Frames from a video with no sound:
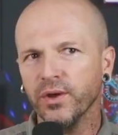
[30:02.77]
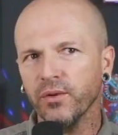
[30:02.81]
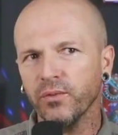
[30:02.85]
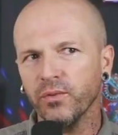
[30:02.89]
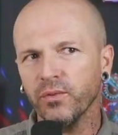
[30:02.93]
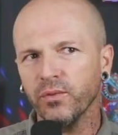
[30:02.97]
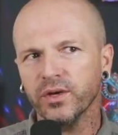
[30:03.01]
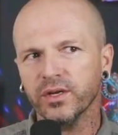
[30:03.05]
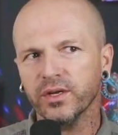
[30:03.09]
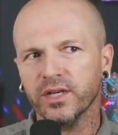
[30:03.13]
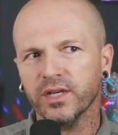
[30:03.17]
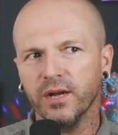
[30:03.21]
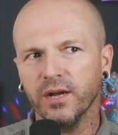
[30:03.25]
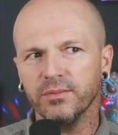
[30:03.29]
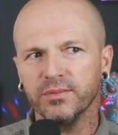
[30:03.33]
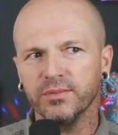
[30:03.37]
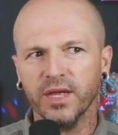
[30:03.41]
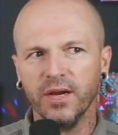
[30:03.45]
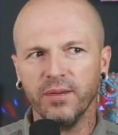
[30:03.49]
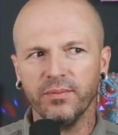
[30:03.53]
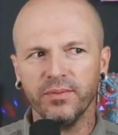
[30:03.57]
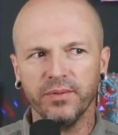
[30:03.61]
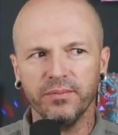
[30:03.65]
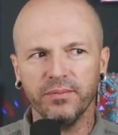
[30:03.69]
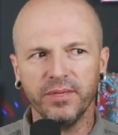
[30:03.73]
word comes
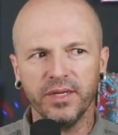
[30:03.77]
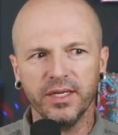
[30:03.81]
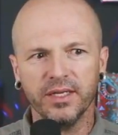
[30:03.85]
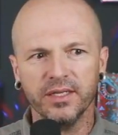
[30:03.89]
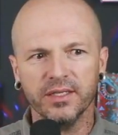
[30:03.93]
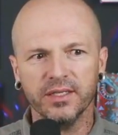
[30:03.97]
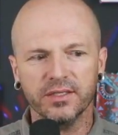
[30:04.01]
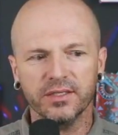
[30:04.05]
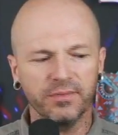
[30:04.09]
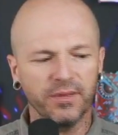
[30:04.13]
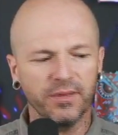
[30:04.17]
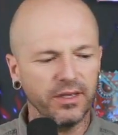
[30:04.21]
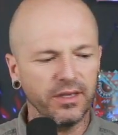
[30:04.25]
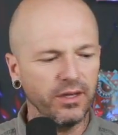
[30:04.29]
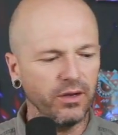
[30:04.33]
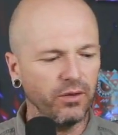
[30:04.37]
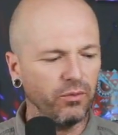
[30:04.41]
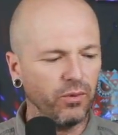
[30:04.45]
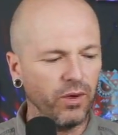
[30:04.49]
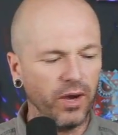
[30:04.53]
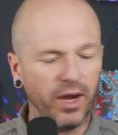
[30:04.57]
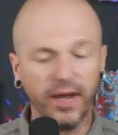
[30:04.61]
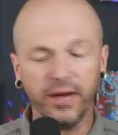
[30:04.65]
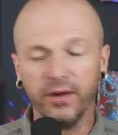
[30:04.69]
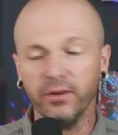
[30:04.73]
up, it means,
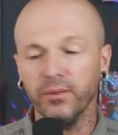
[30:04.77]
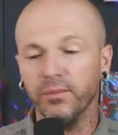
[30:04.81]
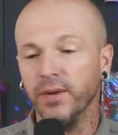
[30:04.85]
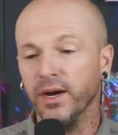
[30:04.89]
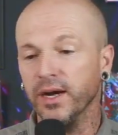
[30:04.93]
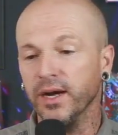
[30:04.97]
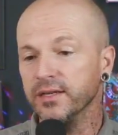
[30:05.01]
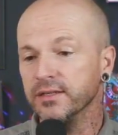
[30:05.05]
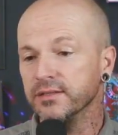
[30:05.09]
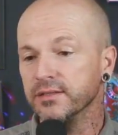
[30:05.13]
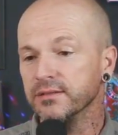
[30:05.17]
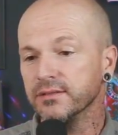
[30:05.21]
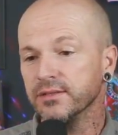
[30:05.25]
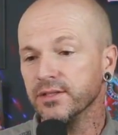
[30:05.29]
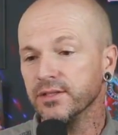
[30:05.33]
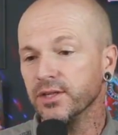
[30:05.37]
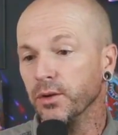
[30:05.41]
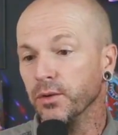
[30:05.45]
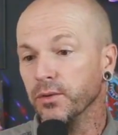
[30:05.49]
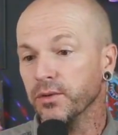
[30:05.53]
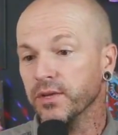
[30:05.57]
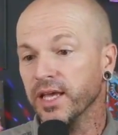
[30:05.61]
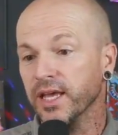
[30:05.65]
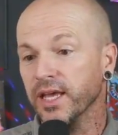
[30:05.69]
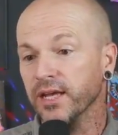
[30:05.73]
well, I don't mind,
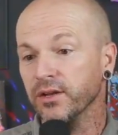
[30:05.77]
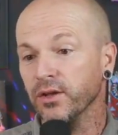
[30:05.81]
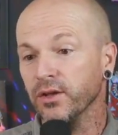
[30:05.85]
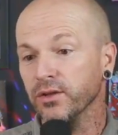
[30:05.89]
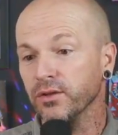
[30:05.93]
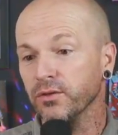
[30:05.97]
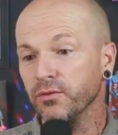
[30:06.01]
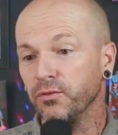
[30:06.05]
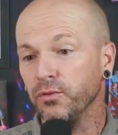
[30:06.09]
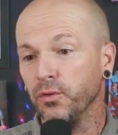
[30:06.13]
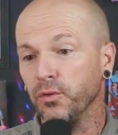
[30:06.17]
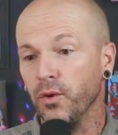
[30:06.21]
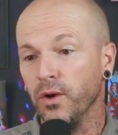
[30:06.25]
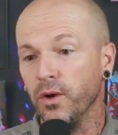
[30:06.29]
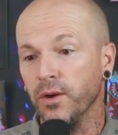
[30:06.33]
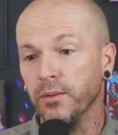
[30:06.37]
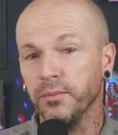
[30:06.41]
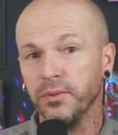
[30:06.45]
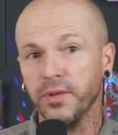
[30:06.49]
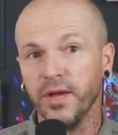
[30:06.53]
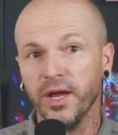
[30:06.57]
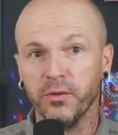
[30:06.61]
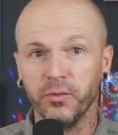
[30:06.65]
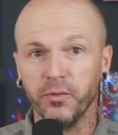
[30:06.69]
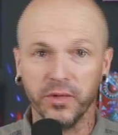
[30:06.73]
getting on the floor and
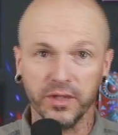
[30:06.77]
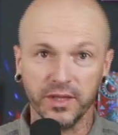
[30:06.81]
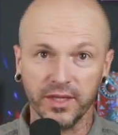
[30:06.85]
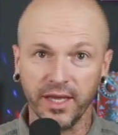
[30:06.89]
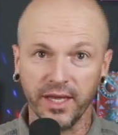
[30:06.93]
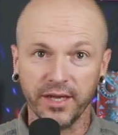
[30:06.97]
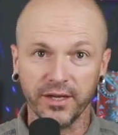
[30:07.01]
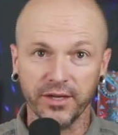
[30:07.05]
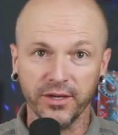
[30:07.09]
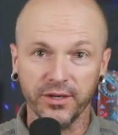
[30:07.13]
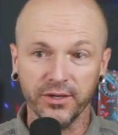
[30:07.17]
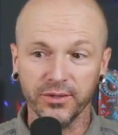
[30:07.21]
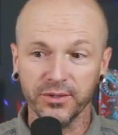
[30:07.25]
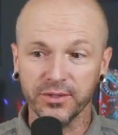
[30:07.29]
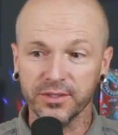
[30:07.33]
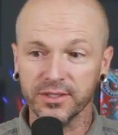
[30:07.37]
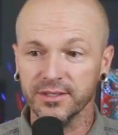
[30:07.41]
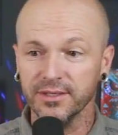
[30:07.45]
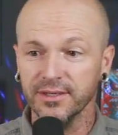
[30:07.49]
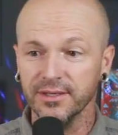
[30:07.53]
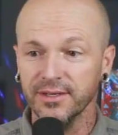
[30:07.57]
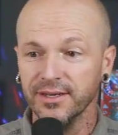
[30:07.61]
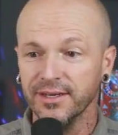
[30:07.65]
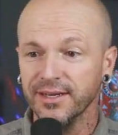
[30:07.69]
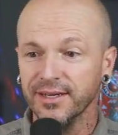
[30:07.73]
playing with Legos
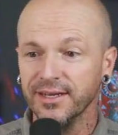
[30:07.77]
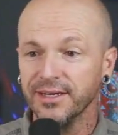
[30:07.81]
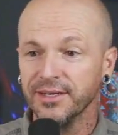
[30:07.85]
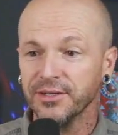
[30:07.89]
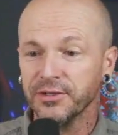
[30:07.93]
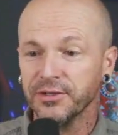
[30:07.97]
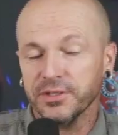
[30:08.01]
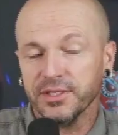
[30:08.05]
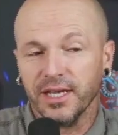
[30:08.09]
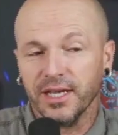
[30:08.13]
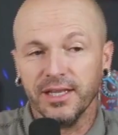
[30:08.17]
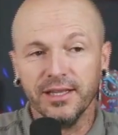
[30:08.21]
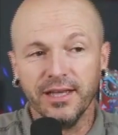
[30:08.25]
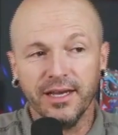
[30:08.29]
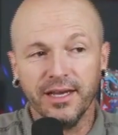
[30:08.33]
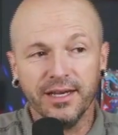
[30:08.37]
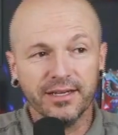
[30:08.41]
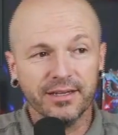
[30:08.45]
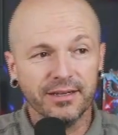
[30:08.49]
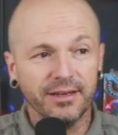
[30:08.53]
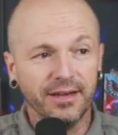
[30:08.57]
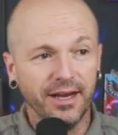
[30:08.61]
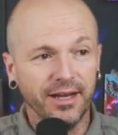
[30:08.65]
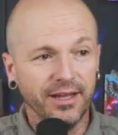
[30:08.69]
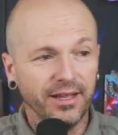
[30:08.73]
because
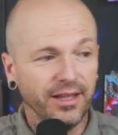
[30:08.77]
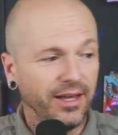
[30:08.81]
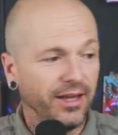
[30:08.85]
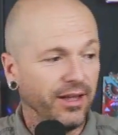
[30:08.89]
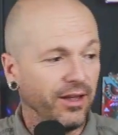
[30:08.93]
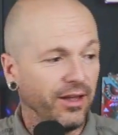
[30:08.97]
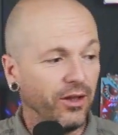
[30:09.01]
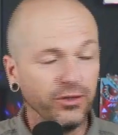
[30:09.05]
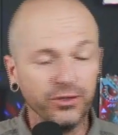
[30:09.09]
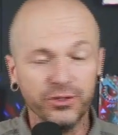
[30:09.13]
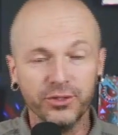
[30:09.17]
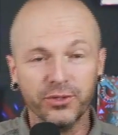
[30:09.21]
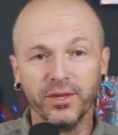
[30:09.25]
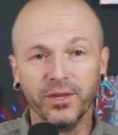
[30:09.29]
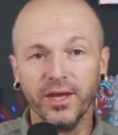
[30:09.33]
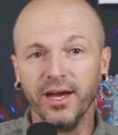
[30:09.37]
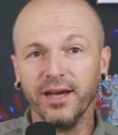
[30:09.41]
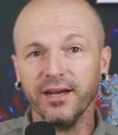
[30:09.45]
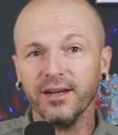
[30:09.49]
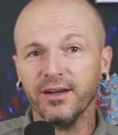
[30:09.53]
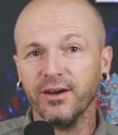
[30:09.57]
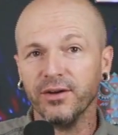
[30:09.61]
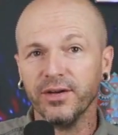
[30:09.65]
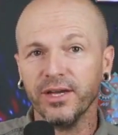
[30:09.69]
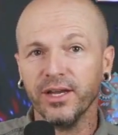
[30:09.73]
I'll do that.
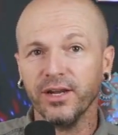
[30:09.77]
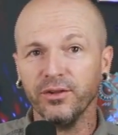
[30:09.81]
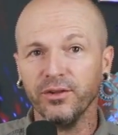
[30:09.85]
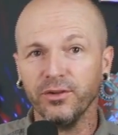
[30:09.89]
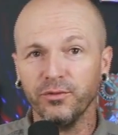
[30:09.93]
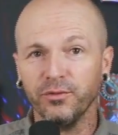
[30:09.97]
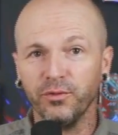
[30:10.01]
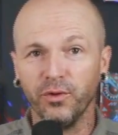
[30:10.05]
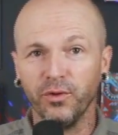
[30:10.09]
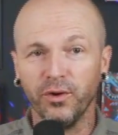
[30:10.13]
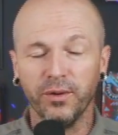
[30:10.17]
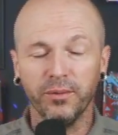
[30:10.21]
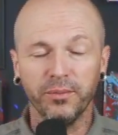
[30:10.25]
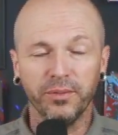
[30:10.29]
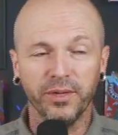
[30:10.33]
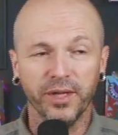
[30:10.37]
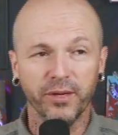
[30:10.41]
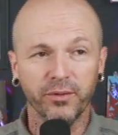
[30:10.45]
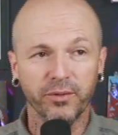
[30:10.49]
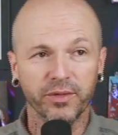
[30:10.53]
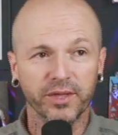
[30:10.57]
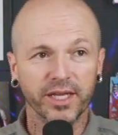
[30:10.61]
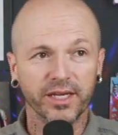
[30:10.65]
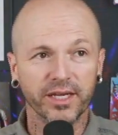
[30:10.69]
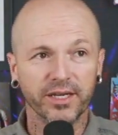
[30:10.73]
I'll get on the floor and play
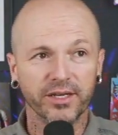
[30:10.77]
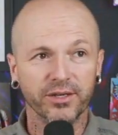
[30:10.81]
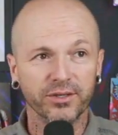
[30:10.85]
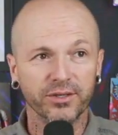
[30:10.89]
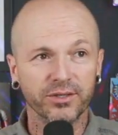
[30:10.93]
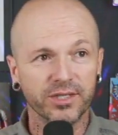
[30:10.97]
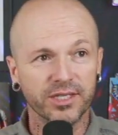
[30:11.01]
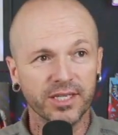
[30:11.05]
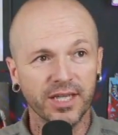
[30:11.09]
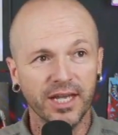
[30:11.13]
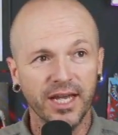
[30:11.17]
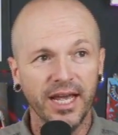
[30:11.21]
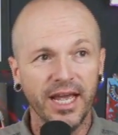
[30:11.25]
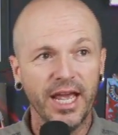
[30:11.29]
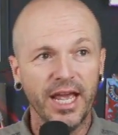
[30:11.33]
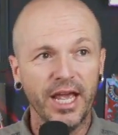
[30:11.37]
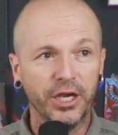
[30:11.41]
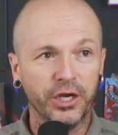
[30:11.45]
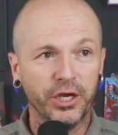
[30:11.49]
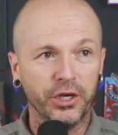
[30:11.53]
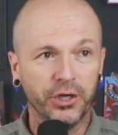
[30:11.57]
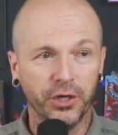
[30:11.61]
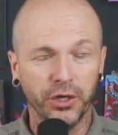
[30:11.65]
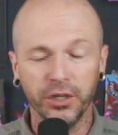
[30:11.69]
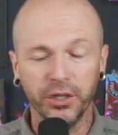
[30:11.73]
with Legos.
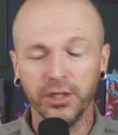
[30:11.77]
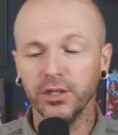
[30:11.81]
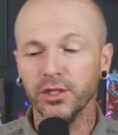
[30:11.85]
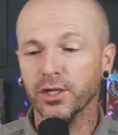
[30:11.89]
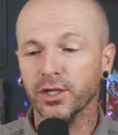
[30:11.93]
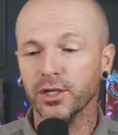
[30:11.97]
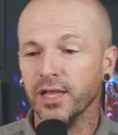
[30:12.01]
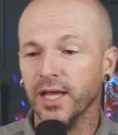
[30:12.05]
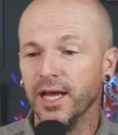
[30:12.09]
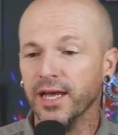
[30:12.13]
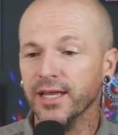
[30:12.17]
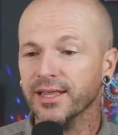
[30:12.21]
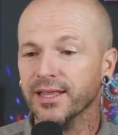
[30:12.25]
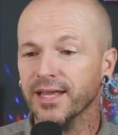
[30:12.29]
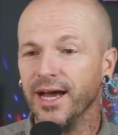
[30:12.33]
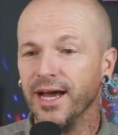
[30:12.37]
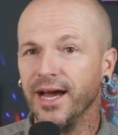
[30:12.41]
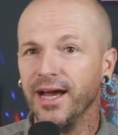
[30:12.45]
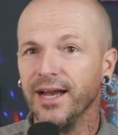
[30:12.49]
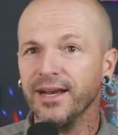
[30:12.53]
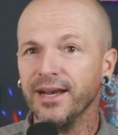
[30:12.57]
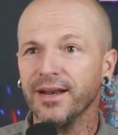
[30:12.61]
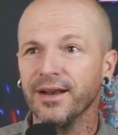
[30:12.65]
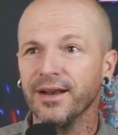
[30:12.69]
It could look like that,